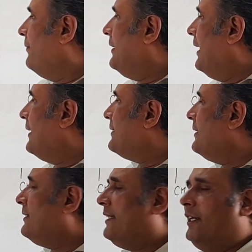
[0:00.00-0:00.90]
with
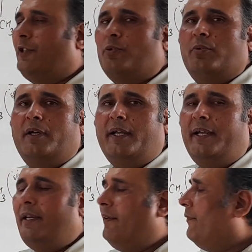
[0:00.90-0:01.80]
SnCl2
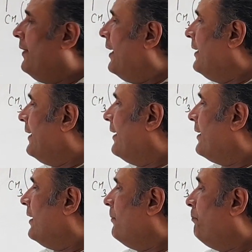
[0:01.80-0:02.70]
and if we are taking